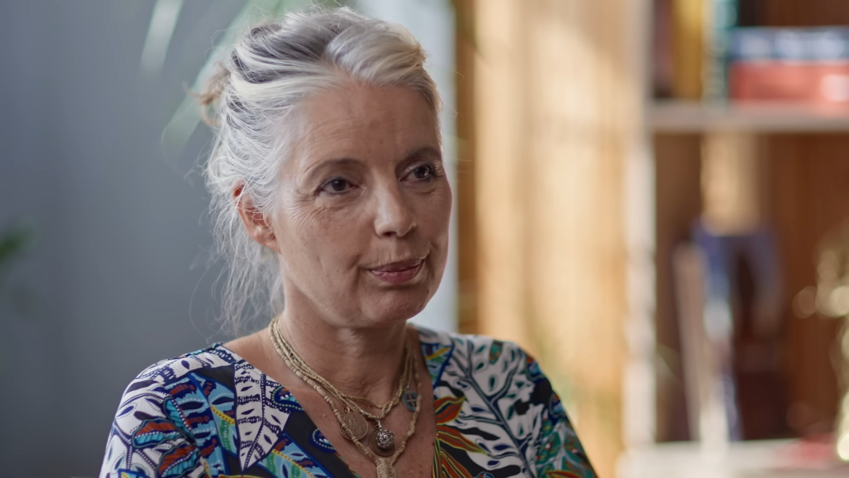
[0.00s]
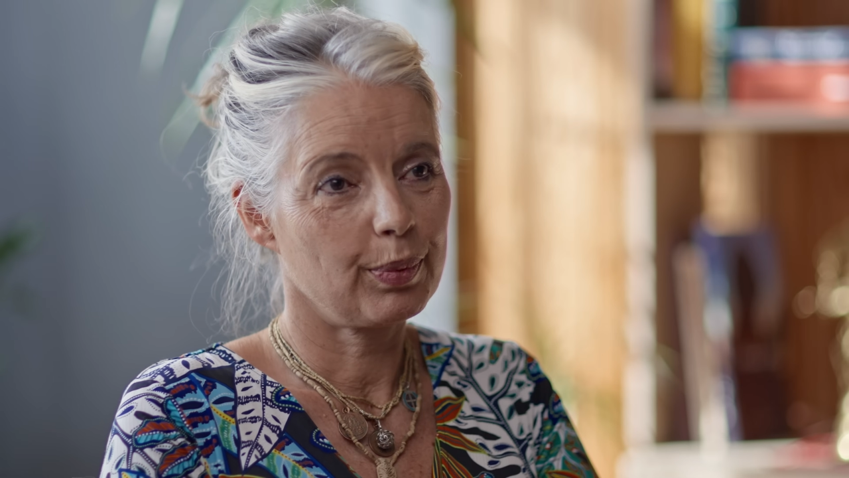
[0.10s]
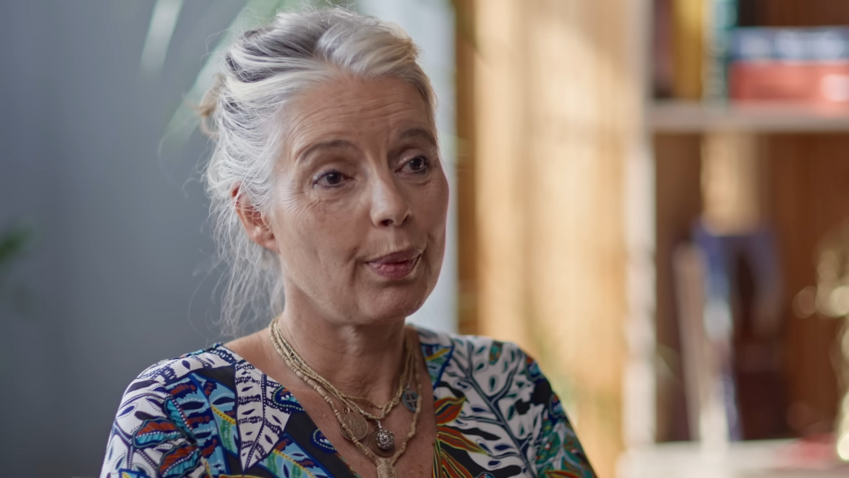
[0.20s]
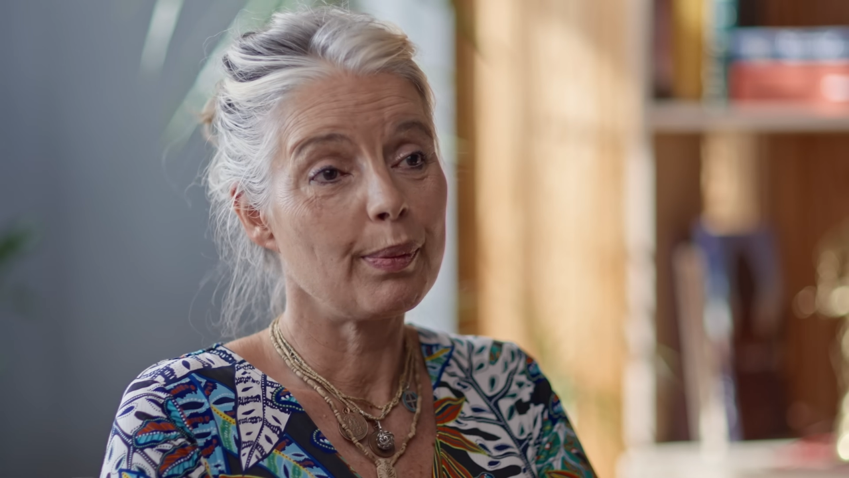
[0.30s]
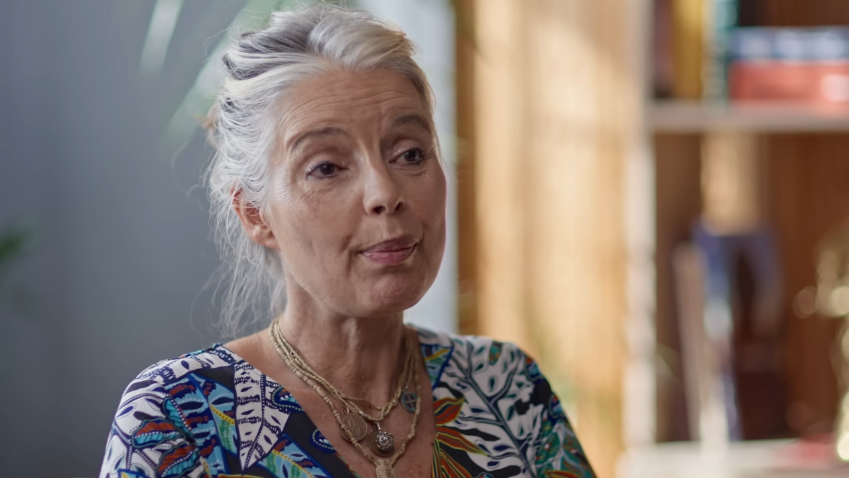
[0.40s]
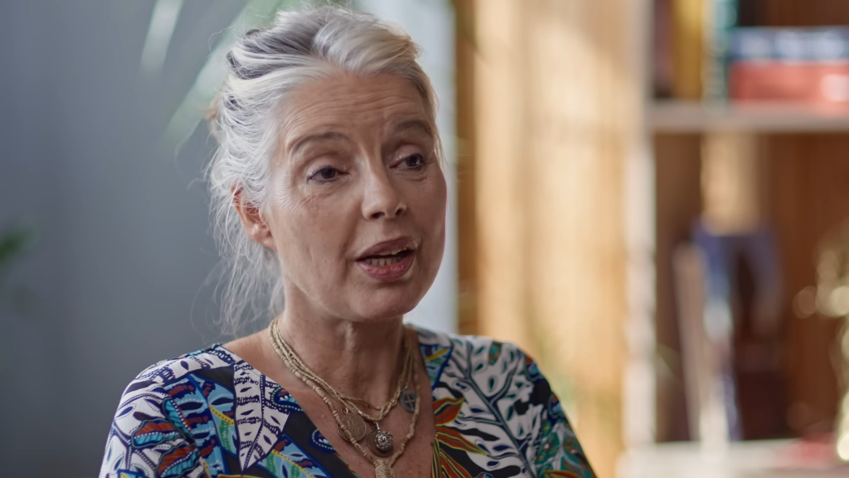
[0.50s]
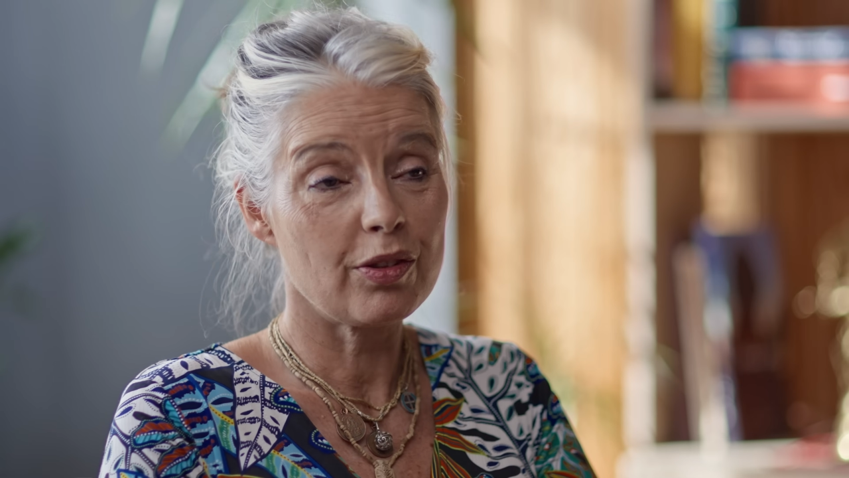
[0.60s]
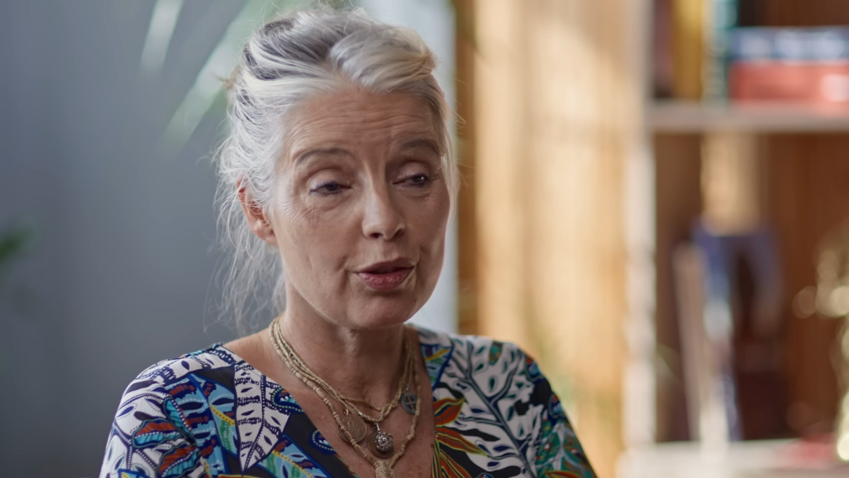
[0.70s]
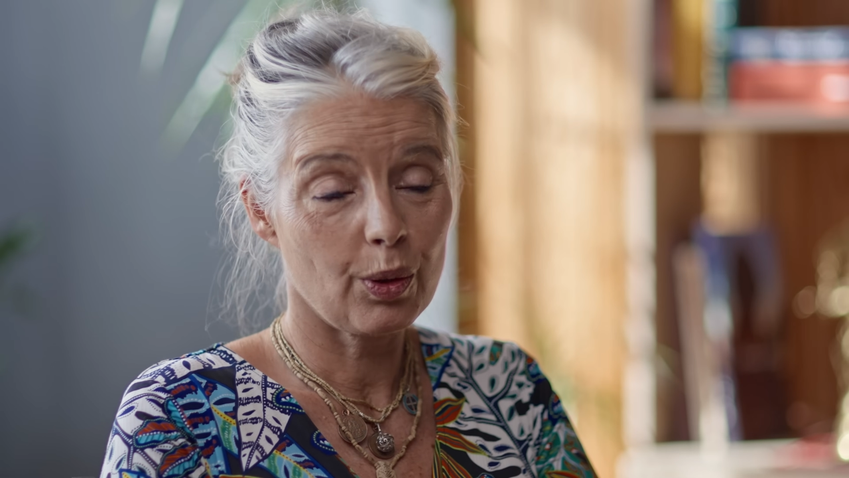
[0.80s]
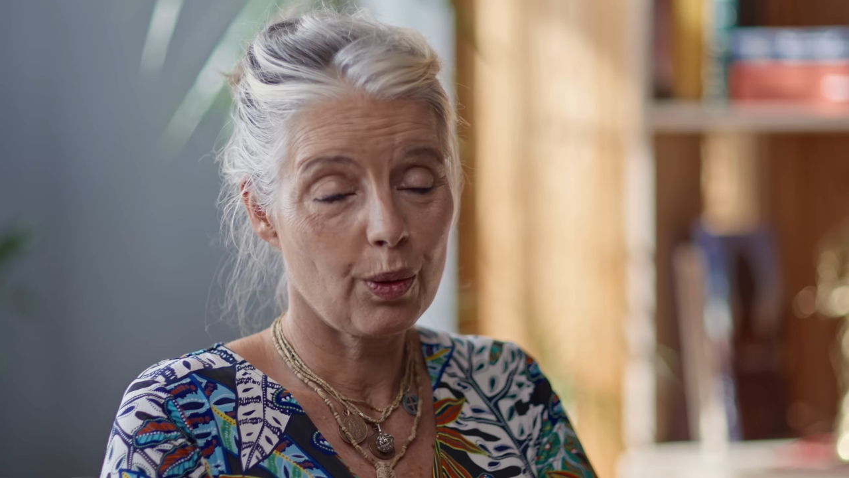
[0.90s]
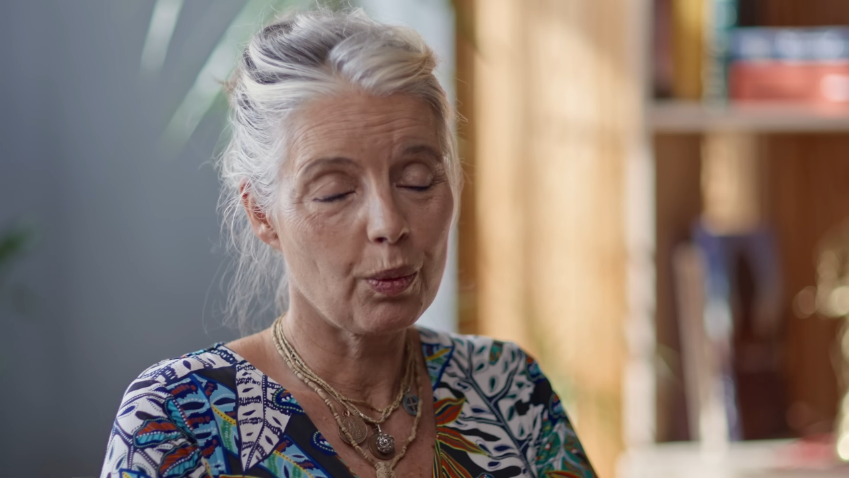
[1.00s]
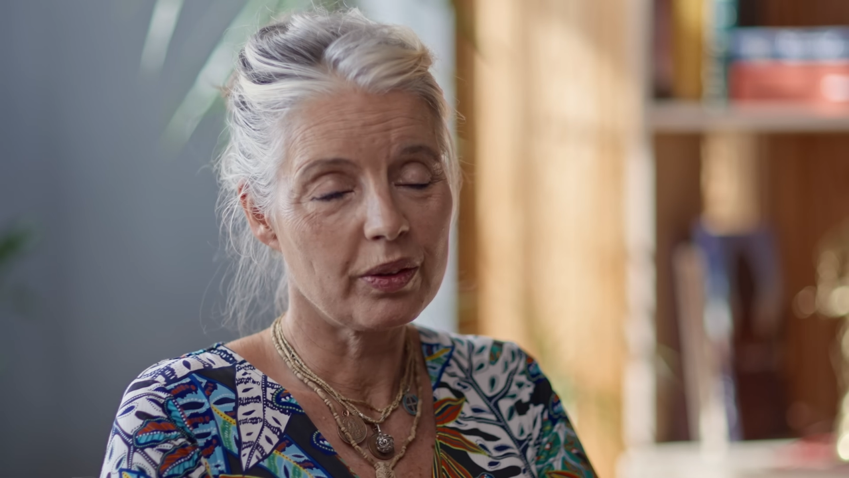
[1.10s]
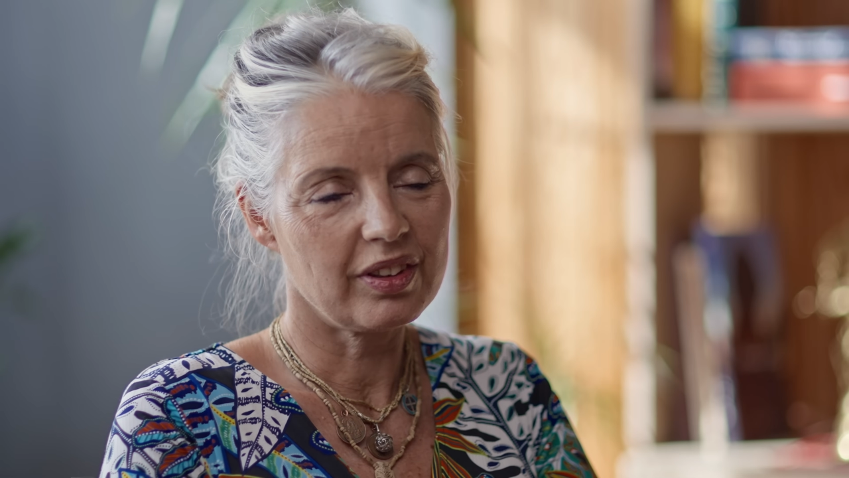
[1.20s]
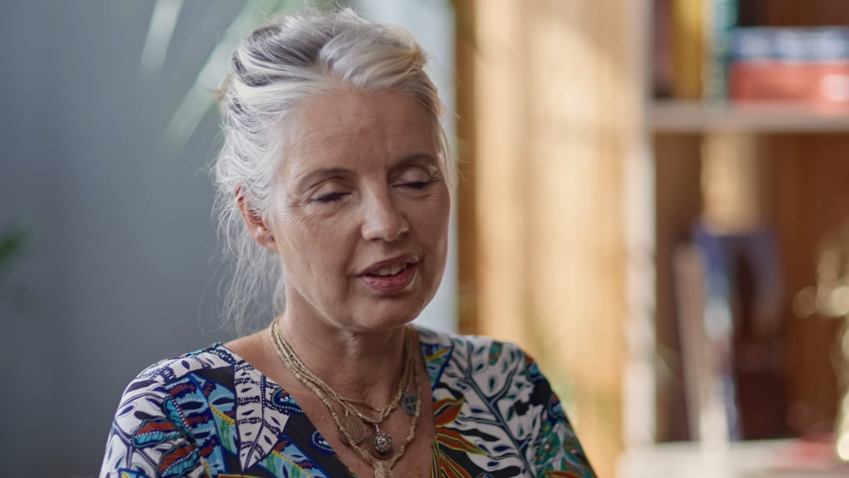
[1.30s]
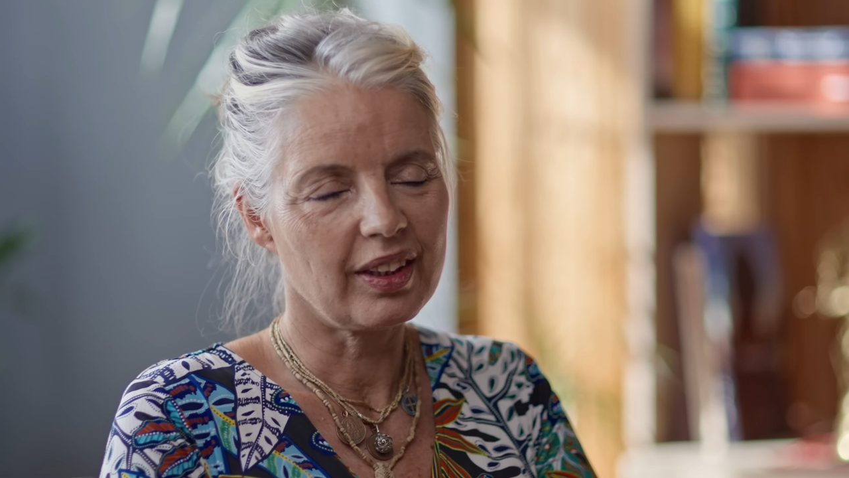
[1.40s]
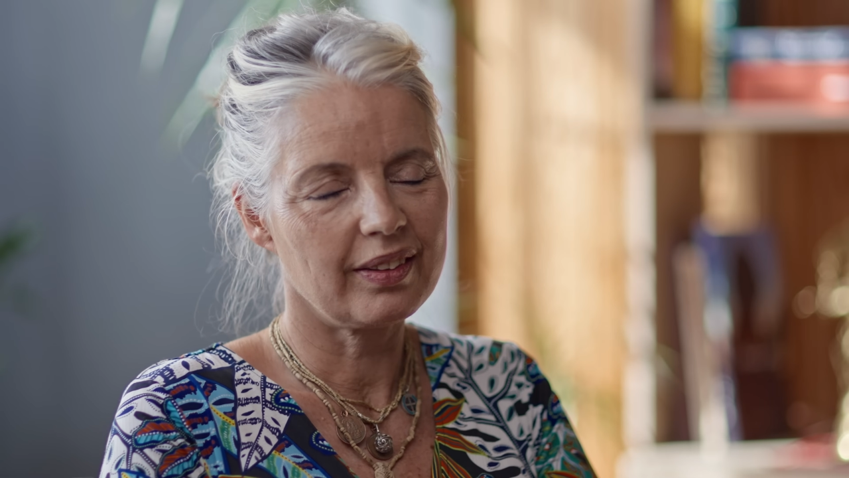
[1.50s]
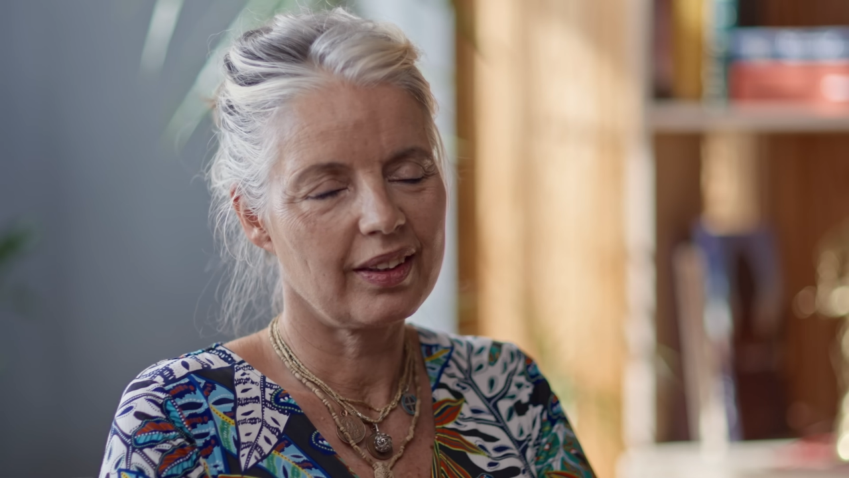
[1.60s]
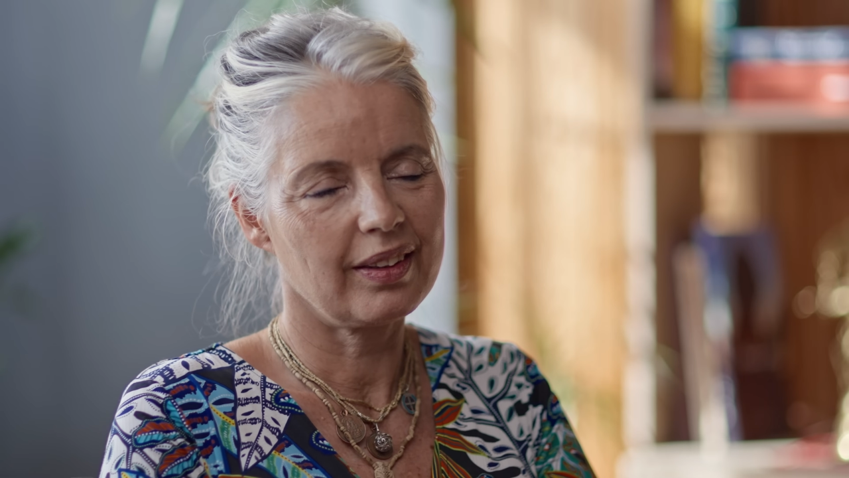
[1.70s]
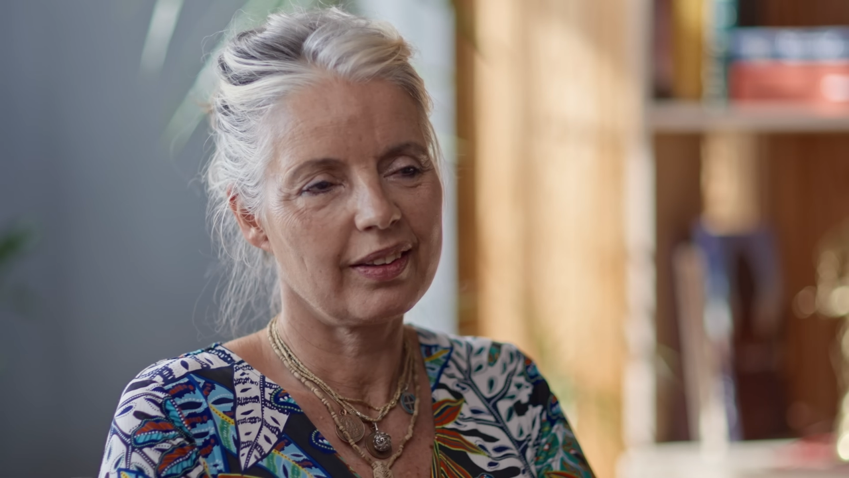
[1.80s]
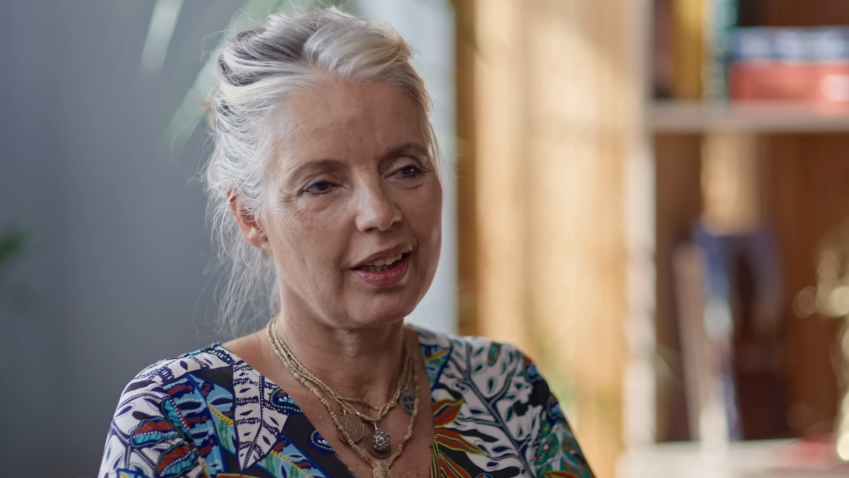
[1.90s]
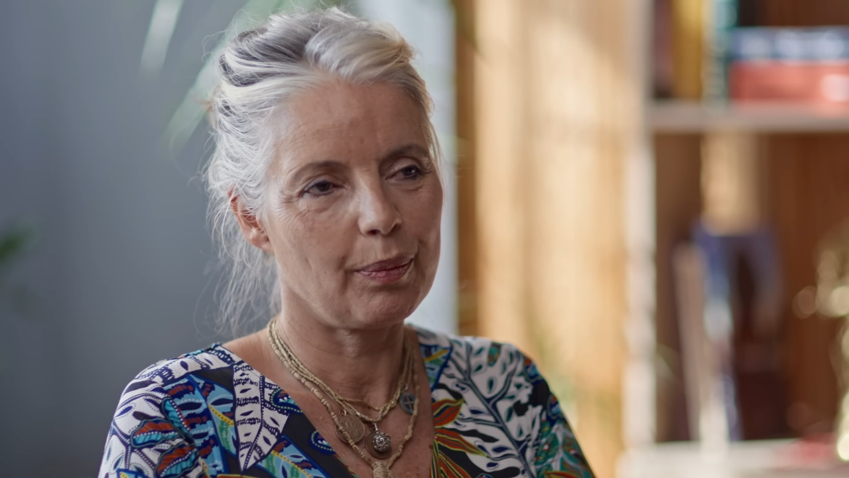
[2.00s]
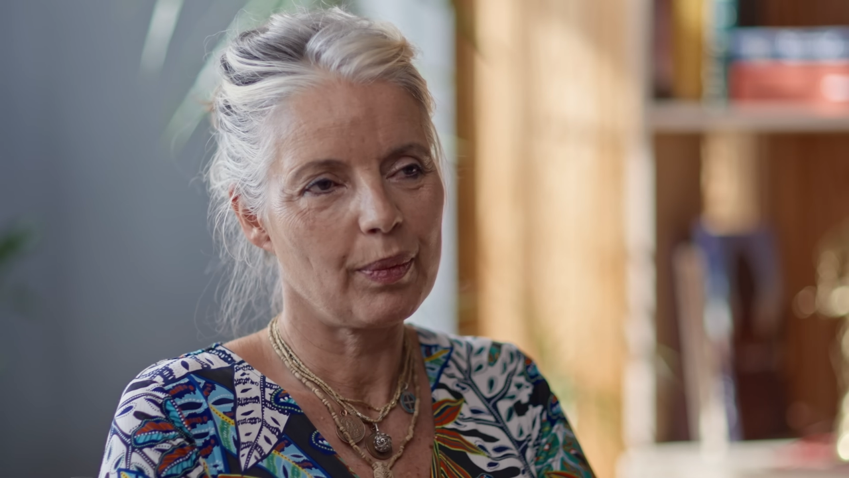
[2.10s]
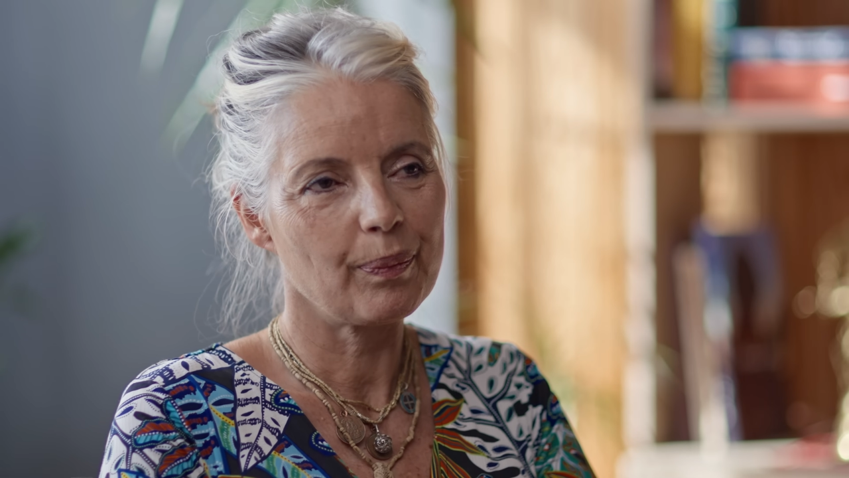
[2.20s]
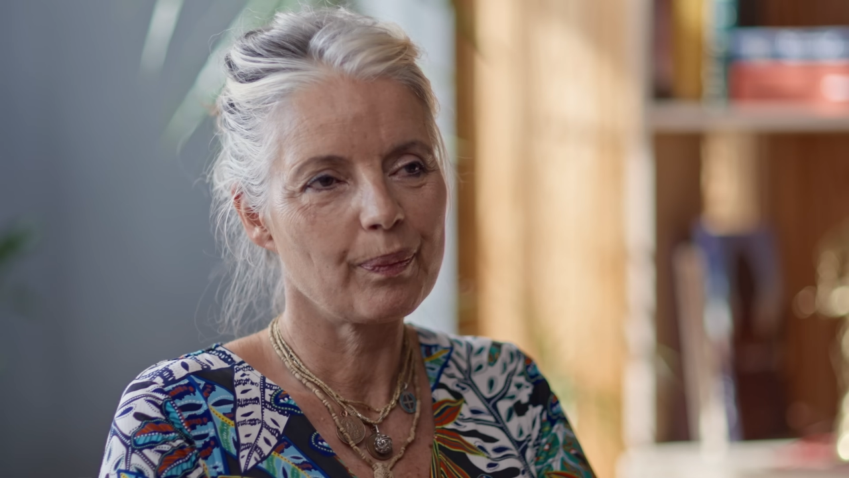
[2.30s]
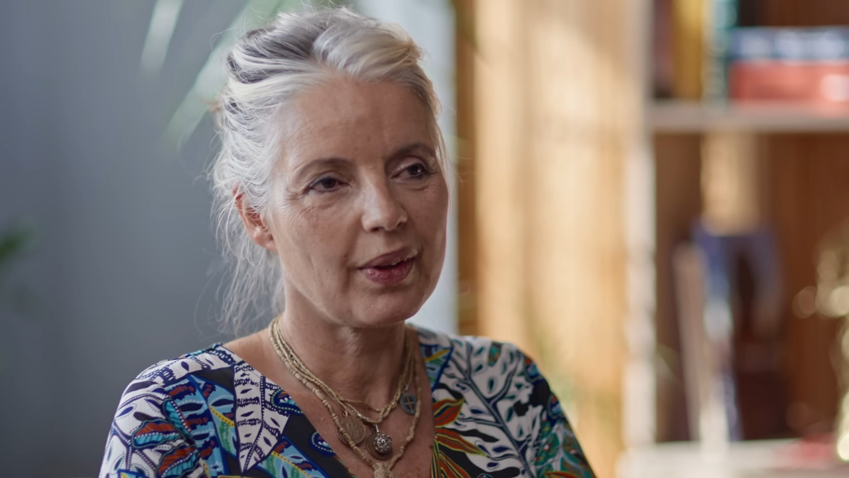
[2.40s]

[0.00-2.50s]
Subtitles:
Probably my soul wanted at that time.